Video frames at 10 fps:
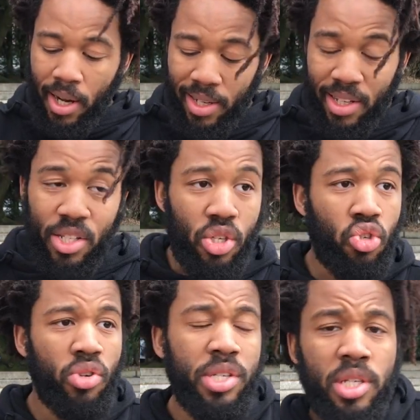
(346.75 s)
I need to
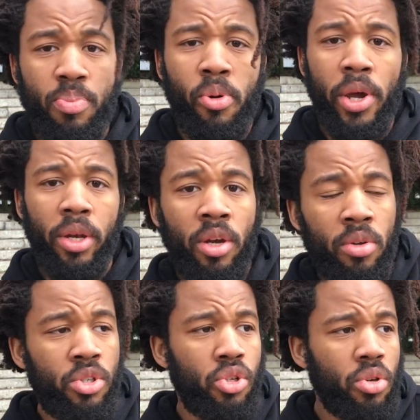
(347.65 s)
stress this point:
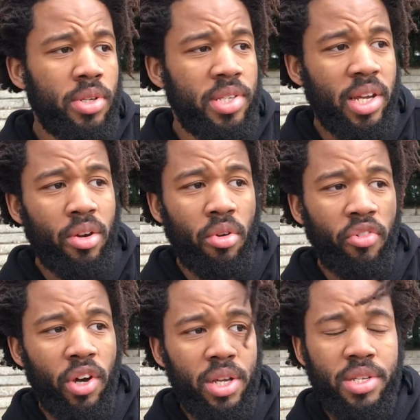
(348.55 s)
do not
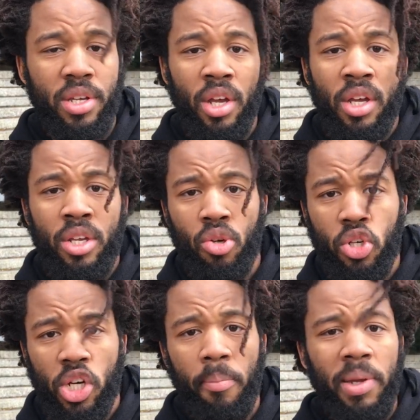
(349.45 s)
sacrifice your
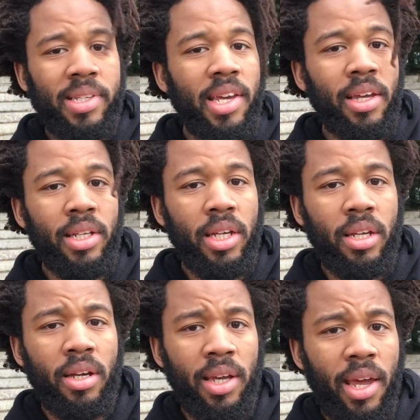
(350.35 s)
jumping
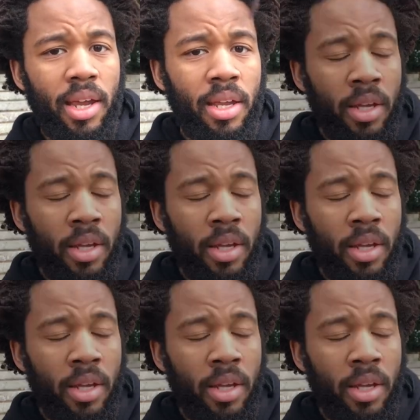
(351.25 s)
technique, okay?